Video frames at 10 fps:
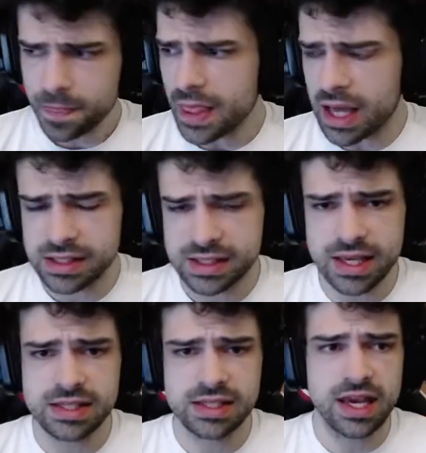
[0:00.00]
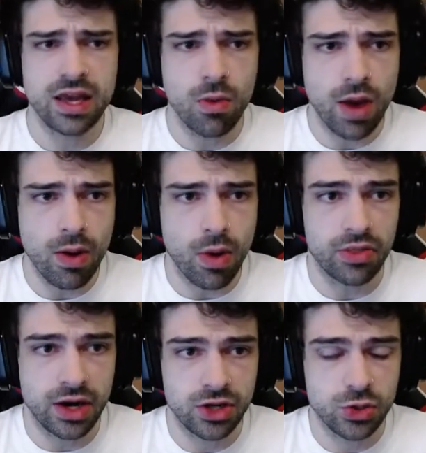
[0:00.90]
It's ticking away while
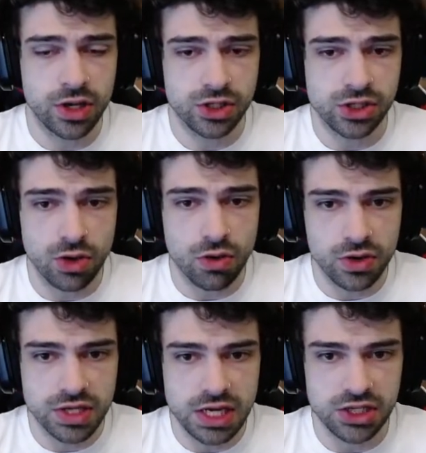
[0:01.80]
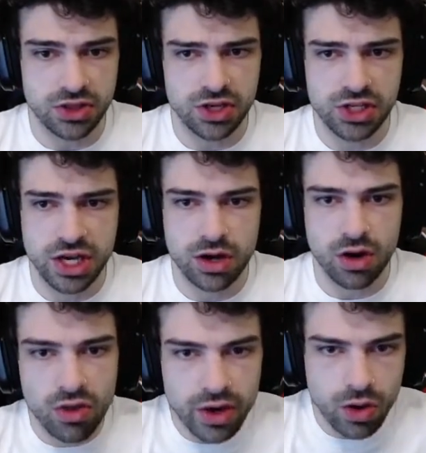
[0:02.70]
they're doing a slow rotation. They're checking
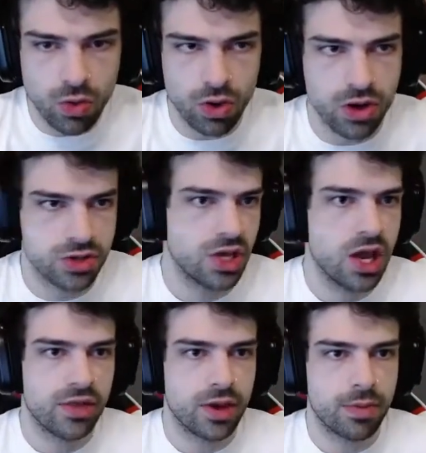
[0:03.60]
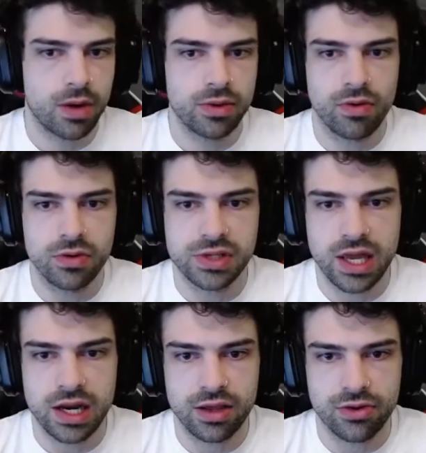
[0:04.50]
all their corners. They're probably
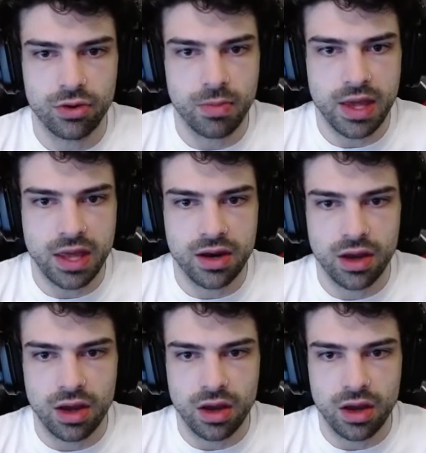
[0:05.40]
rotating through mid.